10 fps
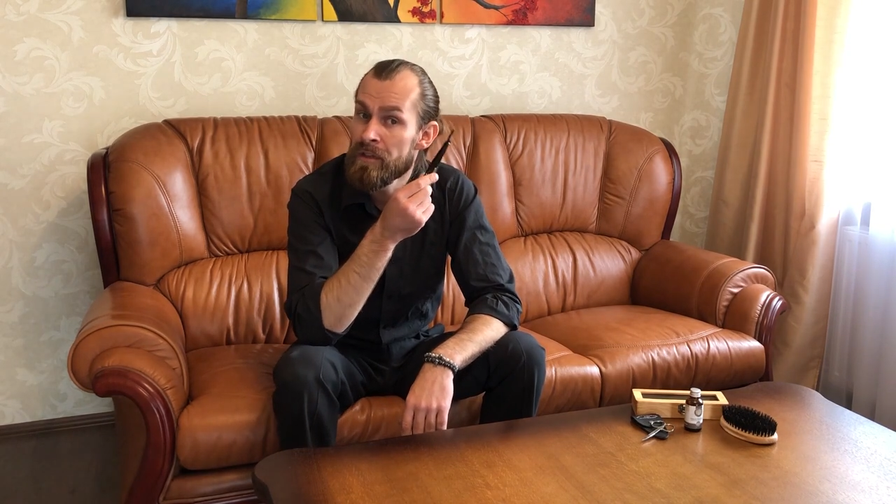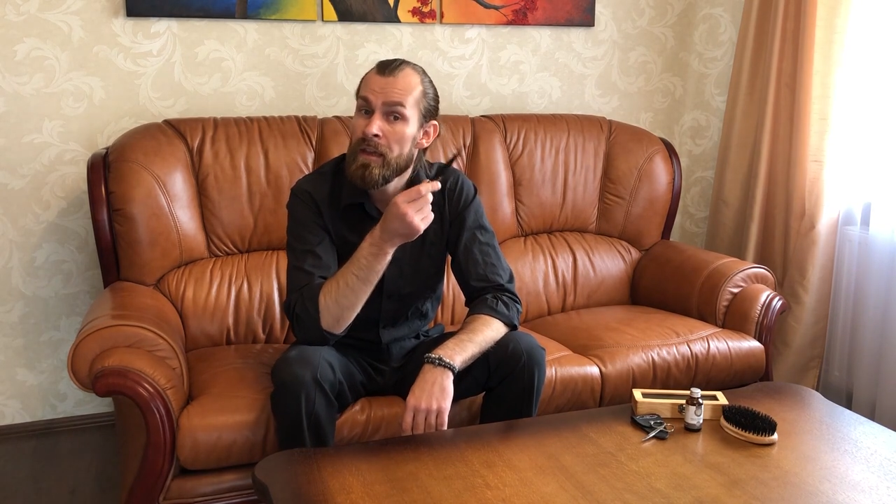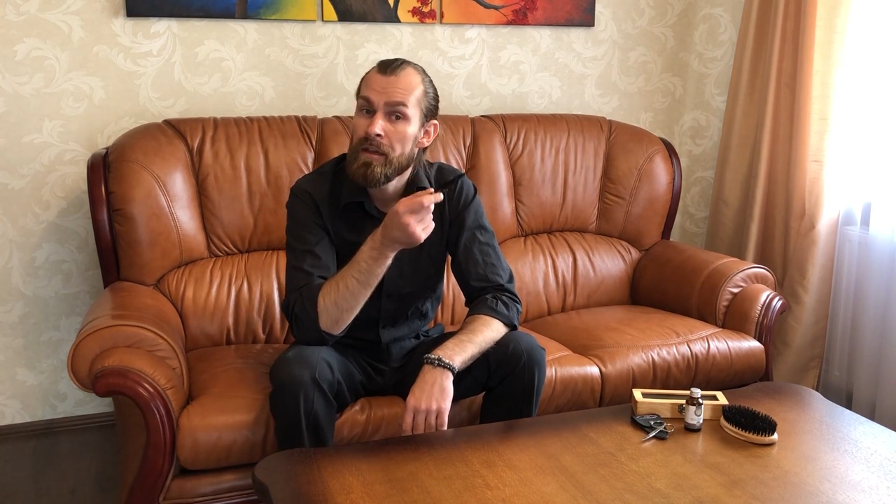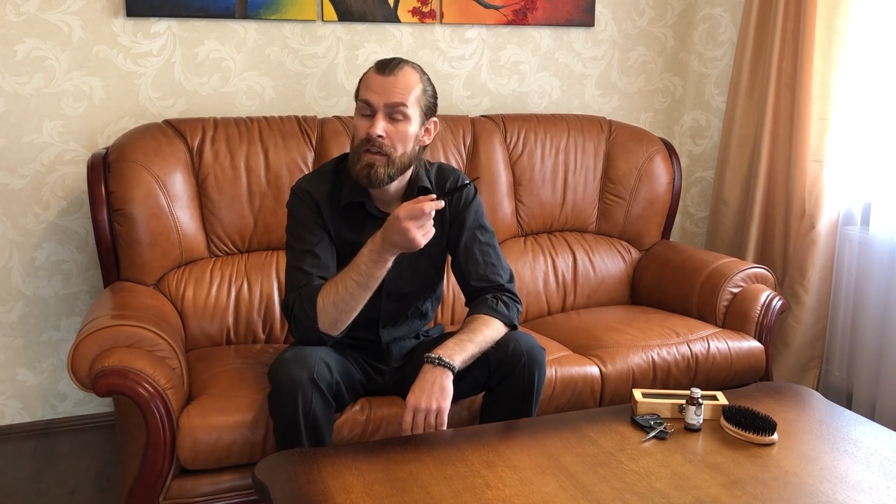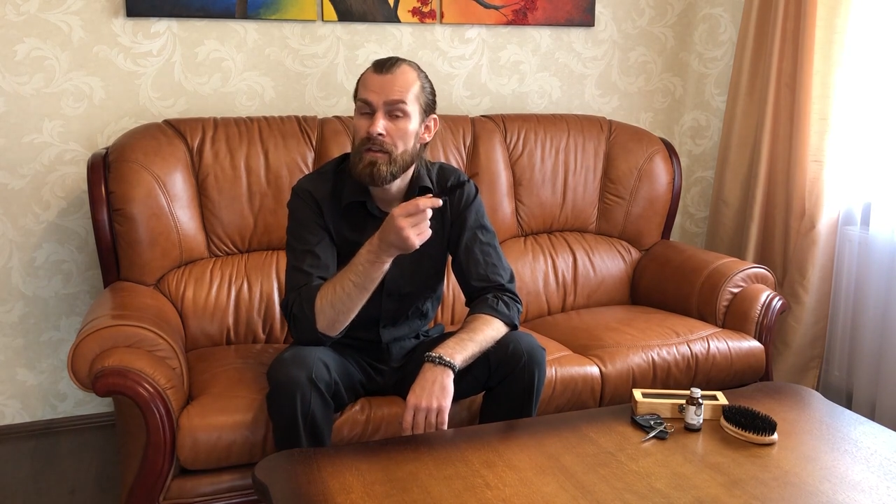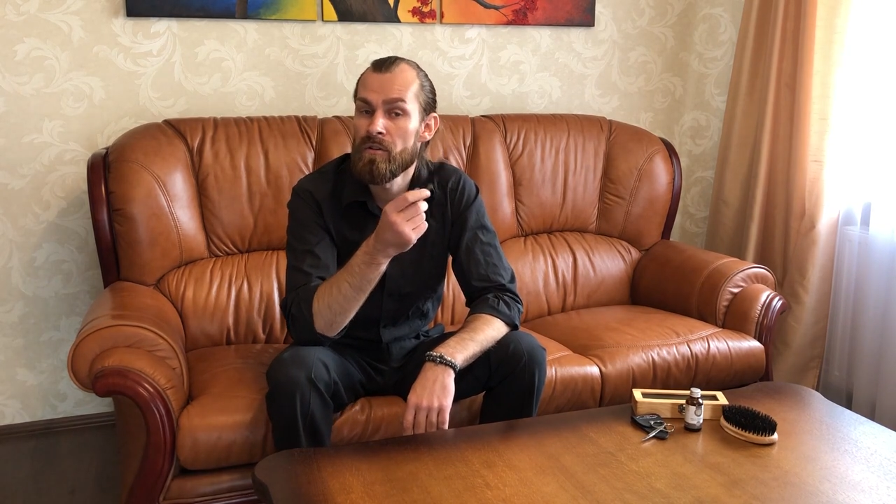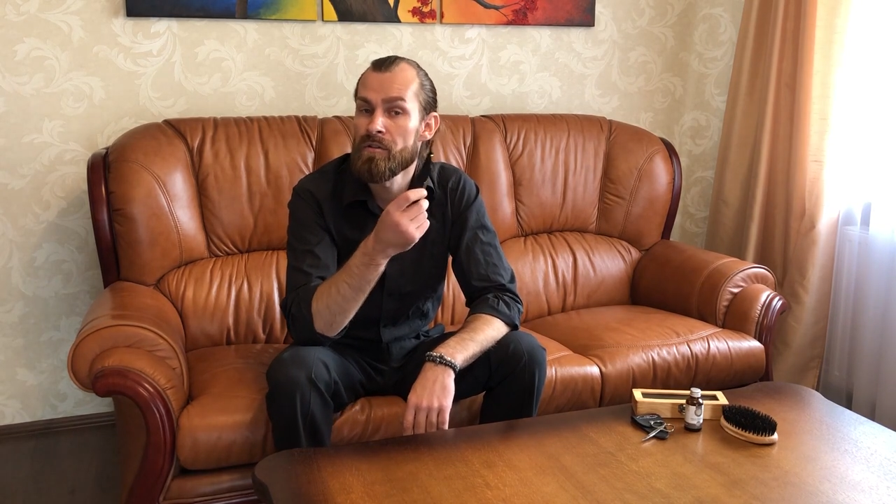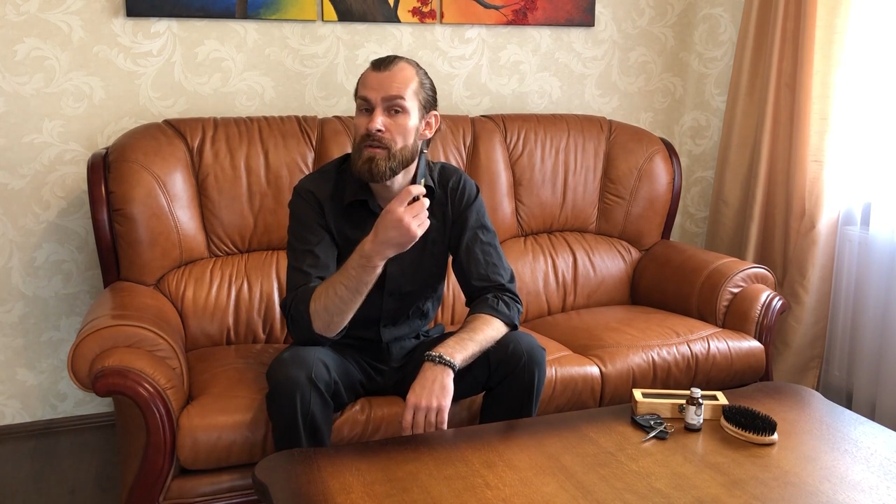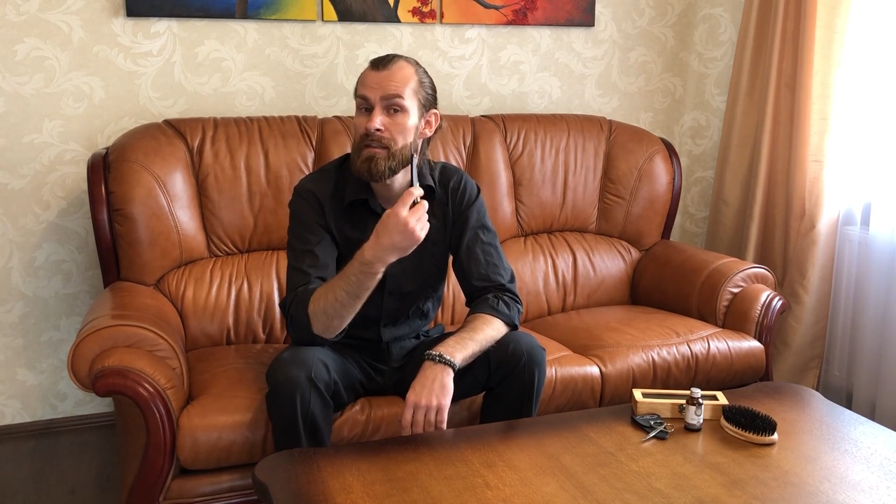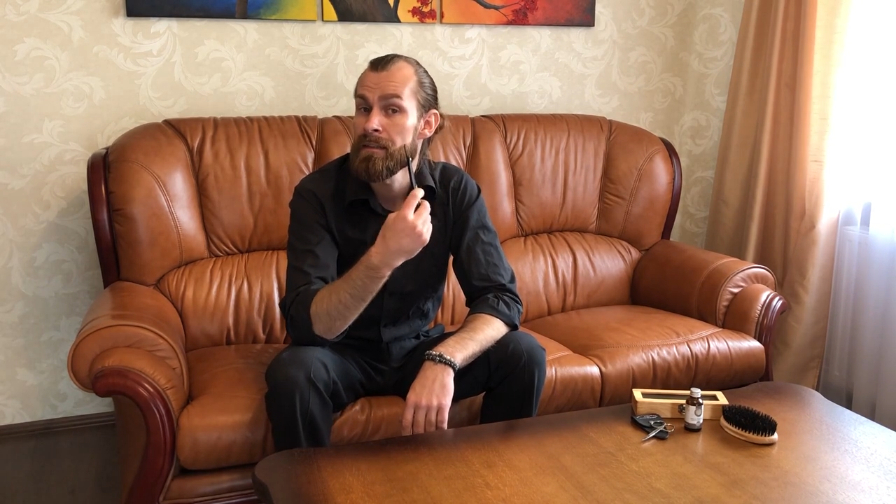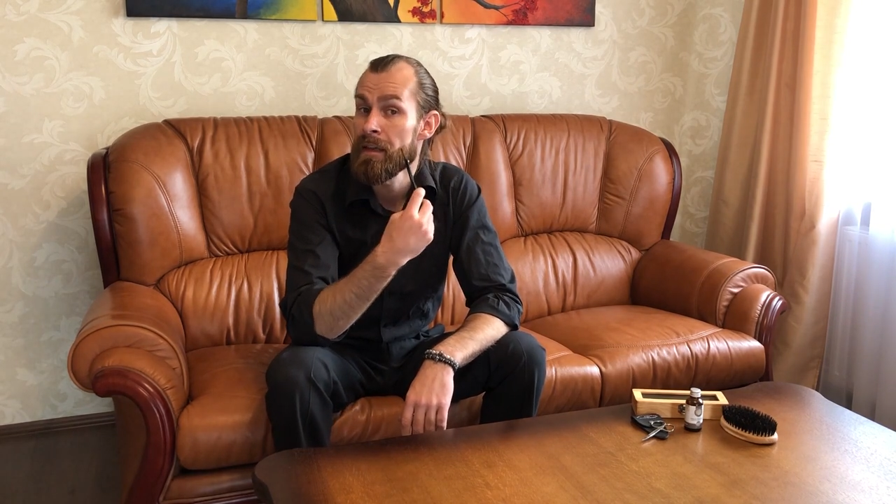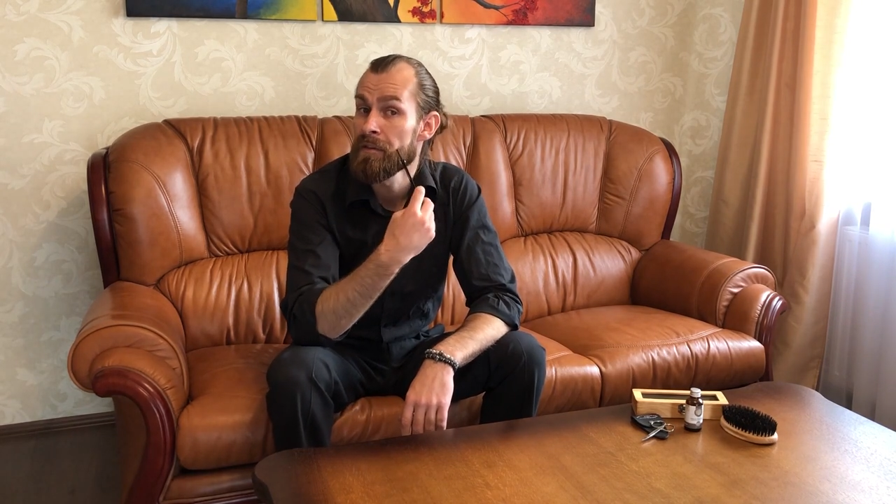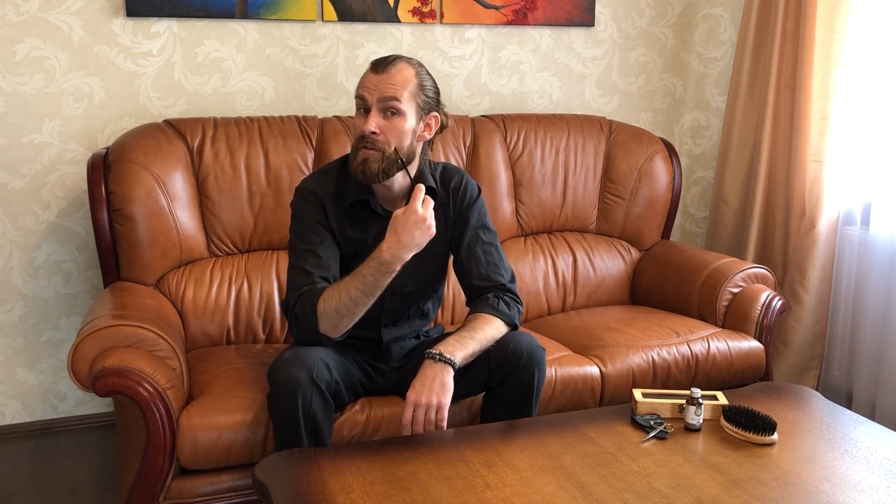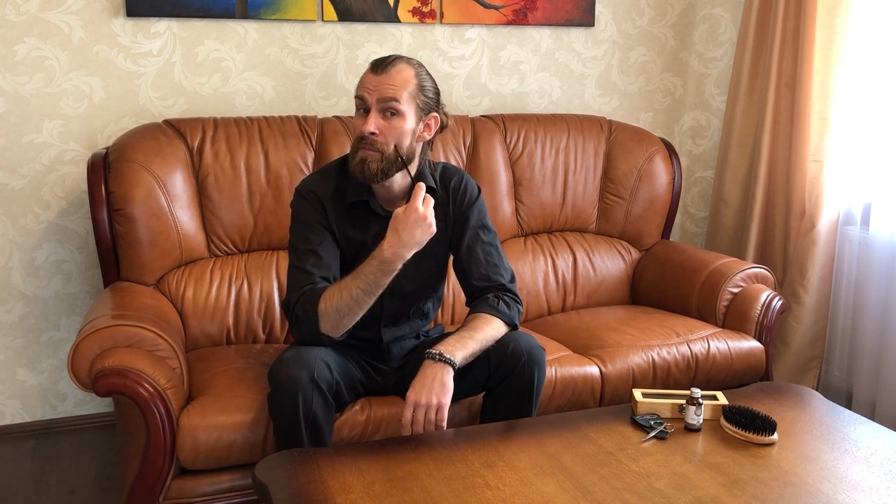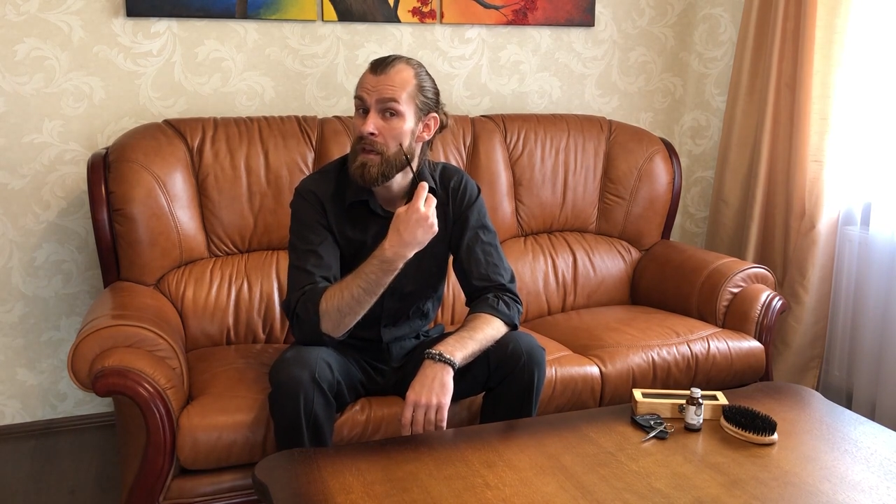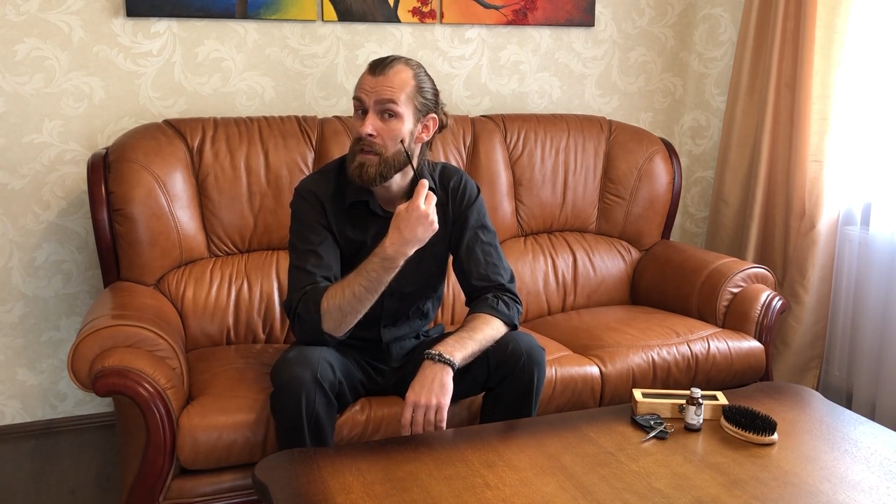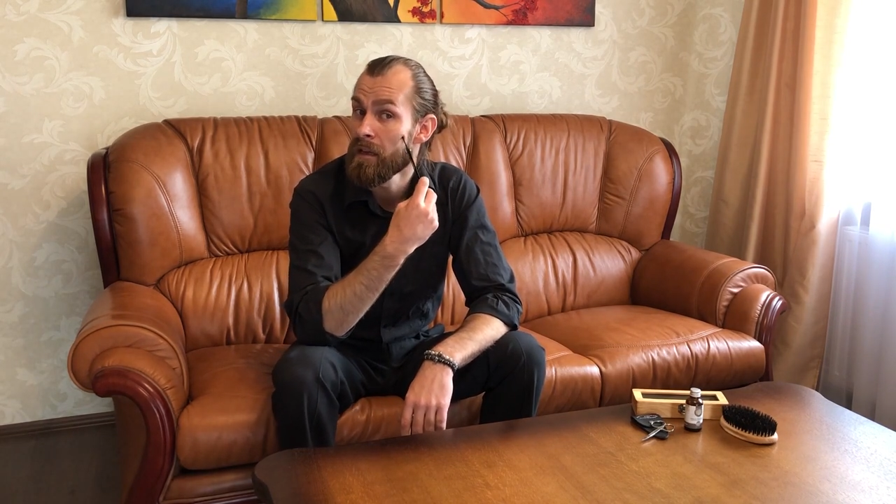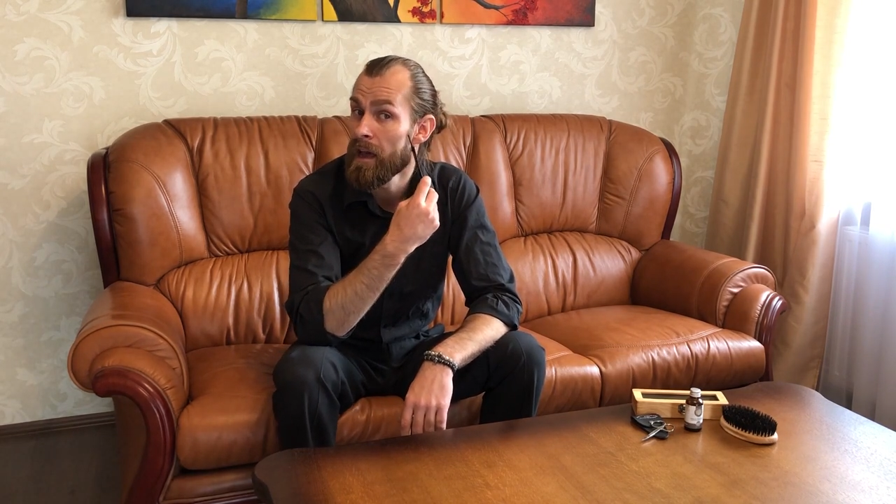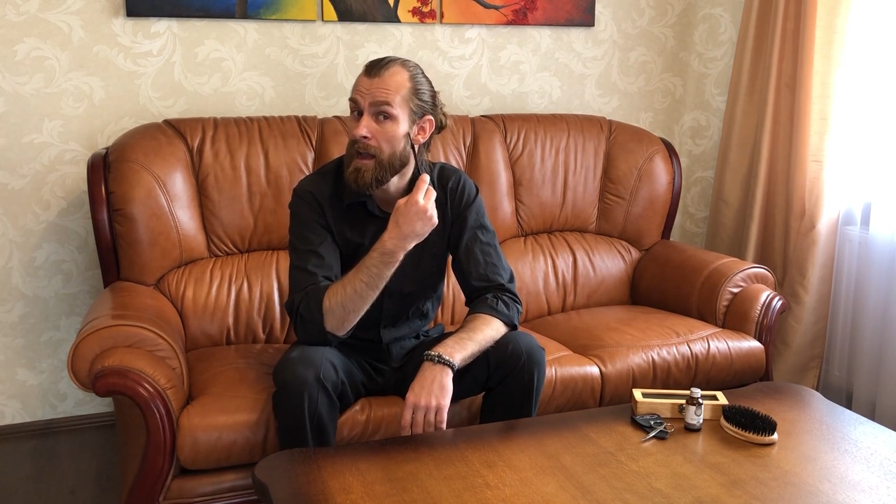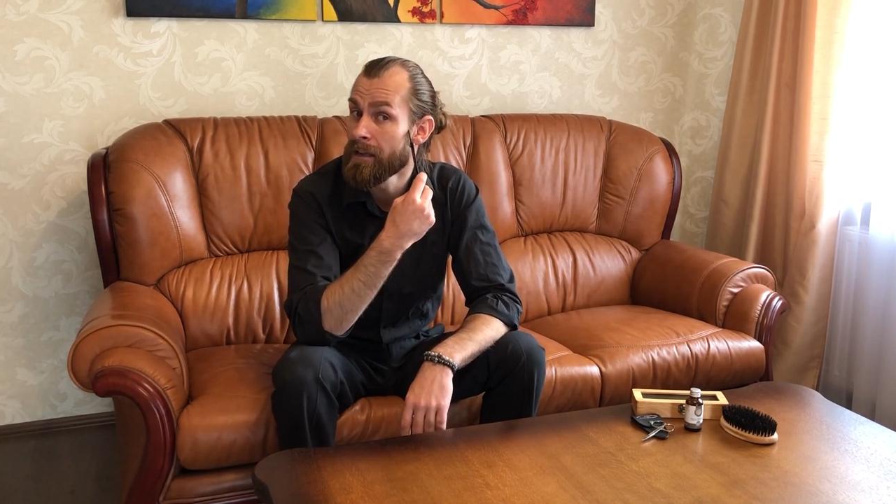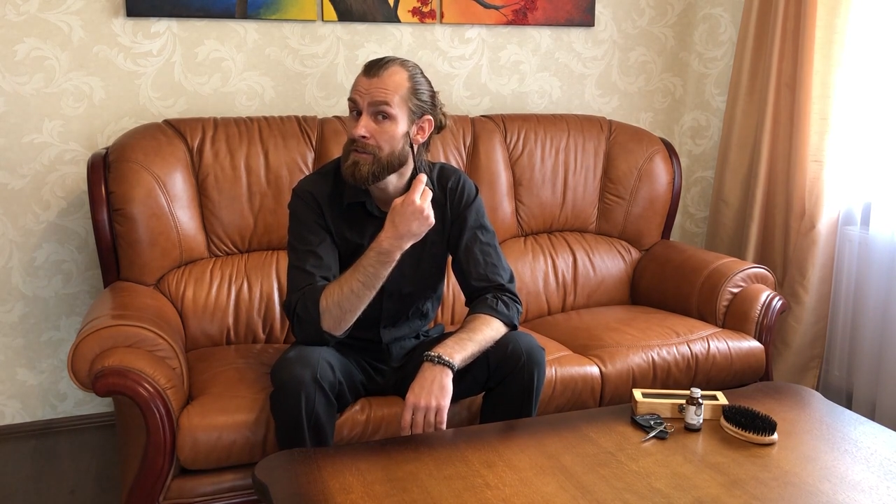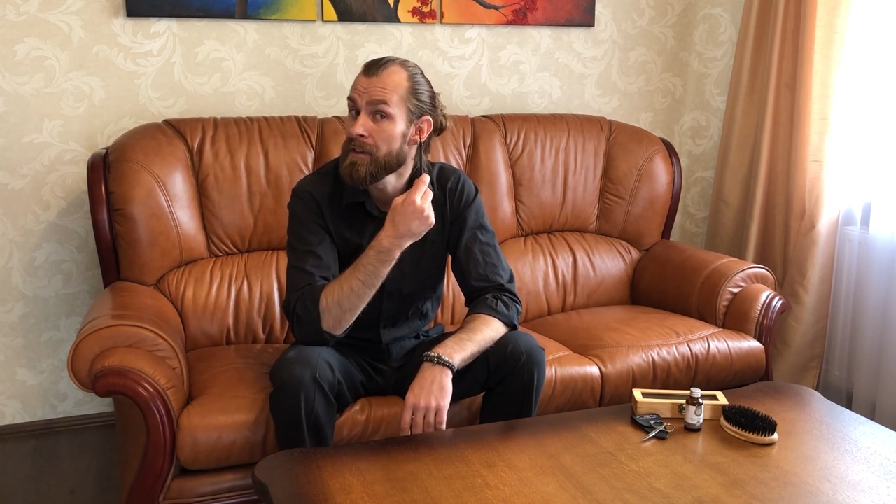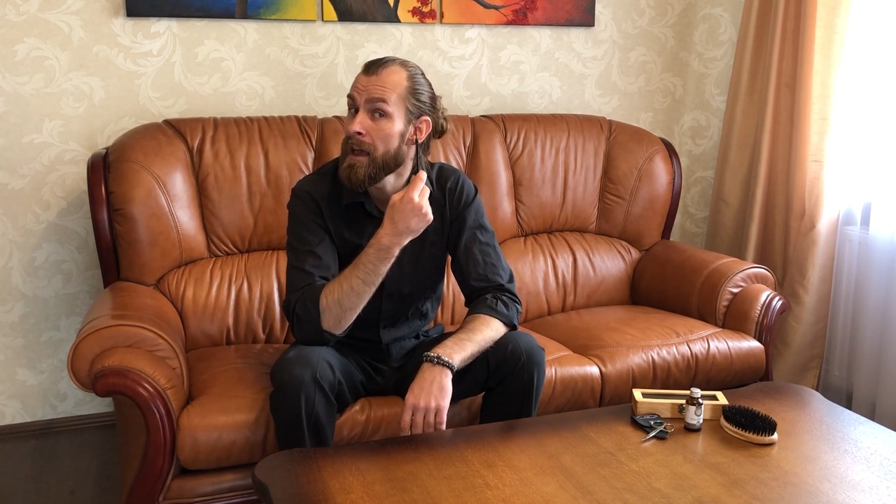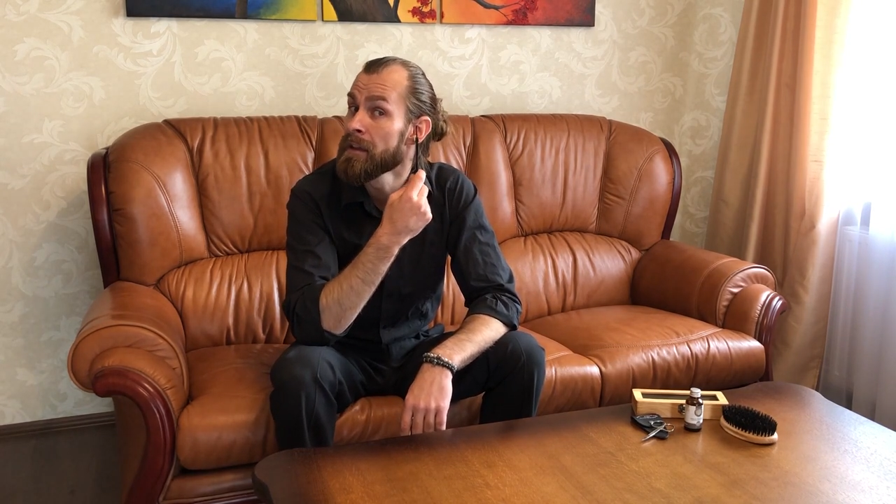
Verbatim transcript: you can also extend your beard line to the